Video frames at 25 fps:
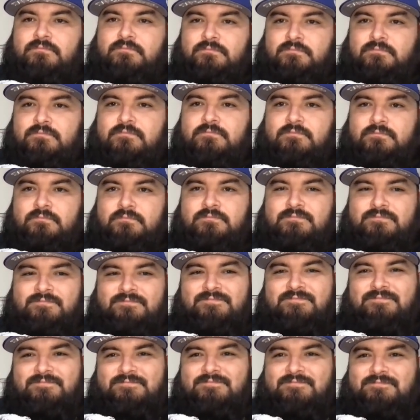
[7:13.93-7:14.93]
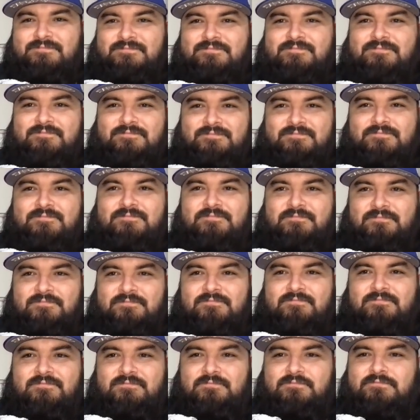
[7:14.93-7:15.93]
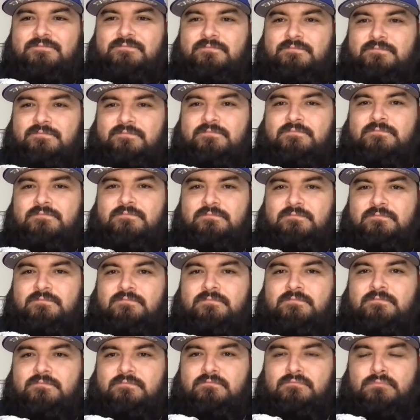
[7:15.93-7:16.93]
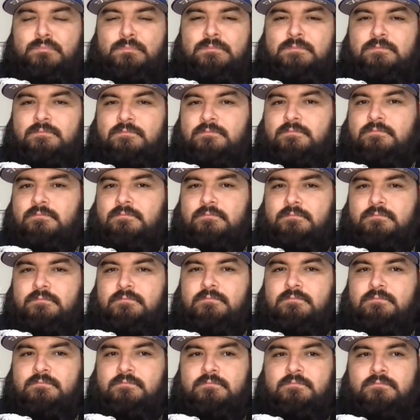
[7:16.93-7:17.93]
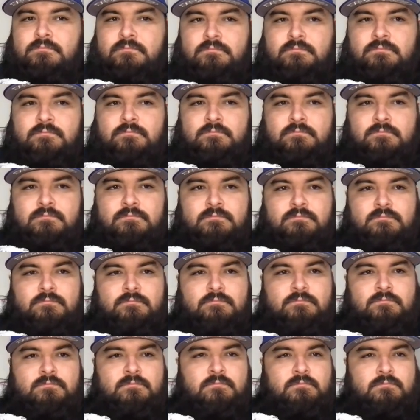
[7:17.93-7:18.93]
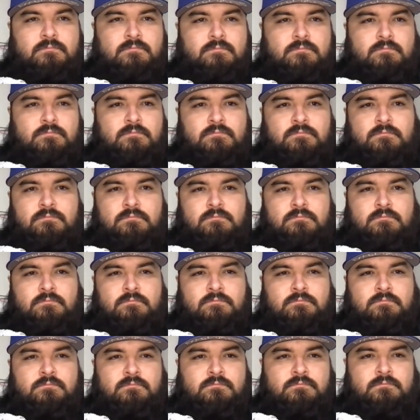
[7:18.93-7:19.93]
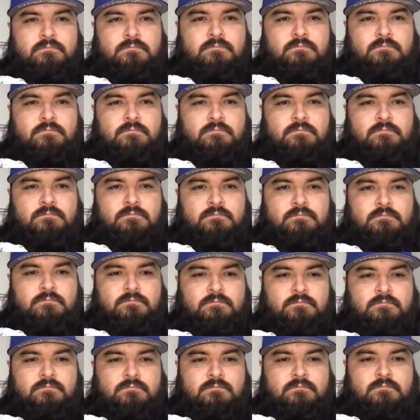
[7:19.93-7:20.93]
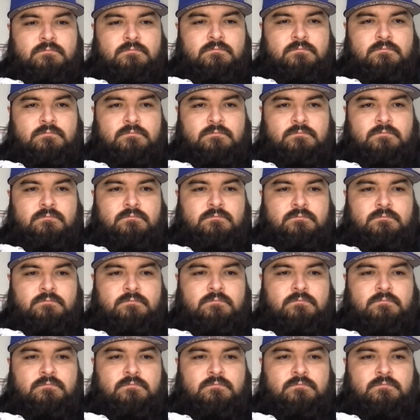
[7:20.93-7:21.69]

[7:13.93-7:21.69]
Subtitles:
[no speech]